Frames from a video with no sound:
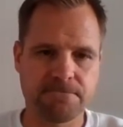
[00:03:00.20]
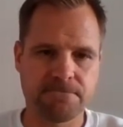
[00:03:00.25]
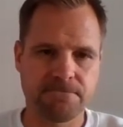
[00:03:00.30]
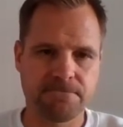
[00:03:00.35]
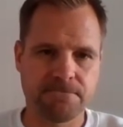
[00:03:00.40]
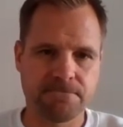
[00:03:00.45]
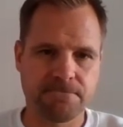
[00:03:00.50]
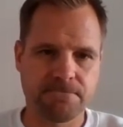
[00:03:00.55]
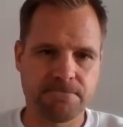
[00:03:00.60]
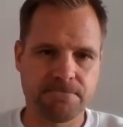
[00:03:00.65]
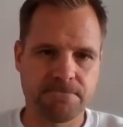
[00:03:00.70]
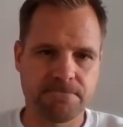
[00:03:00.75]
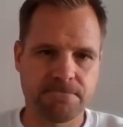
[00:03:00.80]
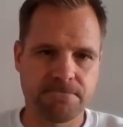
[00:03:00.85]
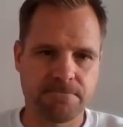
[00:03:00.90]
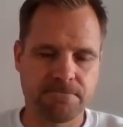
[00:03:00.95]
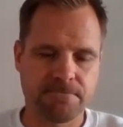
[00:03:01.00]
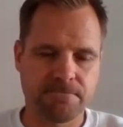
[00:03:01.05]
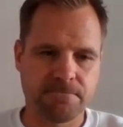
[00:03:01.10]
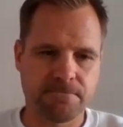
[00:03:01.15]

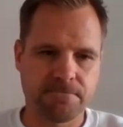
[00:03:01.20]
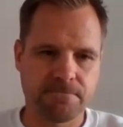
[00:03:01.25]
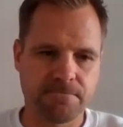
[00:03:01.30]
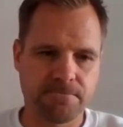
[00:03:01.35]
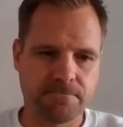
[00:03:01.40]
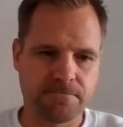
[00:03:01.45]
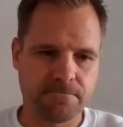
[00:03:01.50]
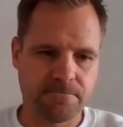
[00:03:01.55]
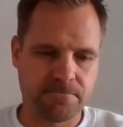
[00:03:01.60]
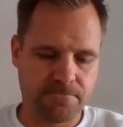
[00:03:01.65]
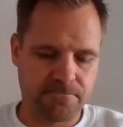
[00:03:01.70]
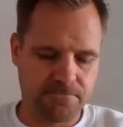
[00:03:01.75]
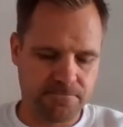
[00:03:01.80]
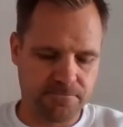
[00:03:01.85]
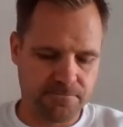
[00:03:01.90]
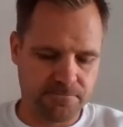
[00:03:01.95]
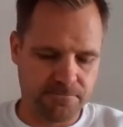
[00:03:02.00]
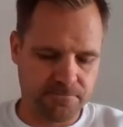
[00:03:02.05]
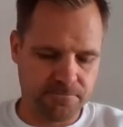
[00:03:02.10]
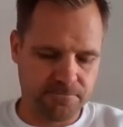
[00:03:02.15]

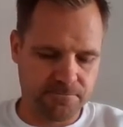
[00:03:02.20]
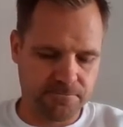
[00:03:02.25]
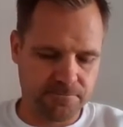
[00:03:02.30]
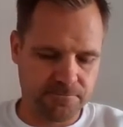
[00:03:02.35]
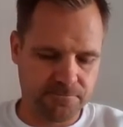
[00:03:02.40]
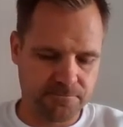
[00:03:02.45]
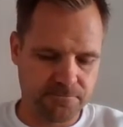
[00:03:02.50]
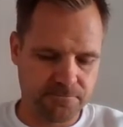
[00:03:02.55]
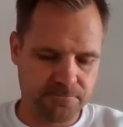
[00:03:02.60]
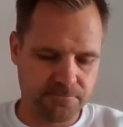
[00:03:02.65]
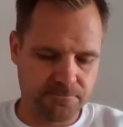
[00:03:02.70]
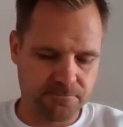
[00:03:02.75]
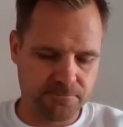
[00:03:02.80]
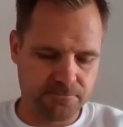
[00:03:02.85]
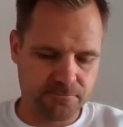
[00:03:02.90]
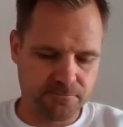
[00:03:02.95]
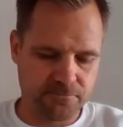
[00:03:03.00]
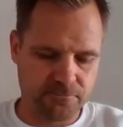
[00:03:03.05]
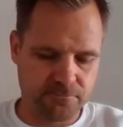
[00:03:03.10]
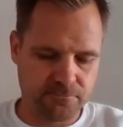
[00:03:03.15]

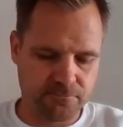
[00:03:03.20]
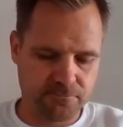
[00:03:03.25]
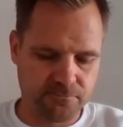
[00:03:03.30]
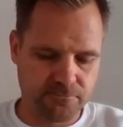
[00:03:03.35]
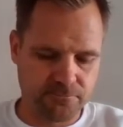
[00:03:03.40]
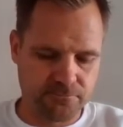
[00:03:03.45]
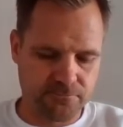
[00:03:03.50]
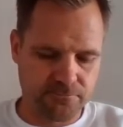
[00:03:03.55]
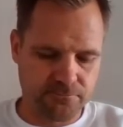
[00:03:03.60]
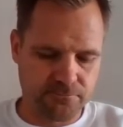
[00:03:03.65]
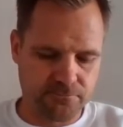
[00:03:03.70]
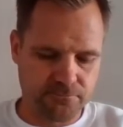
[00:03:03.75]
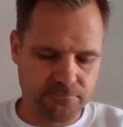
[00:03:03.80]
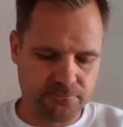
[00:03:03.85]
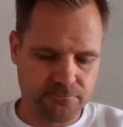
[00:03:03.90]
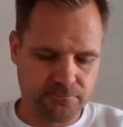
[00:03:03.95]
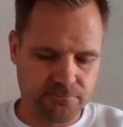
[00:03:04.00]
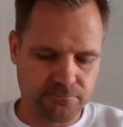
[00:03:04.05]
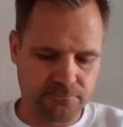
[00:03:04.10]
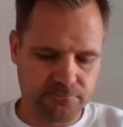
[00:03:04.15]

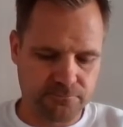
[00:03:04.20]
[no speech]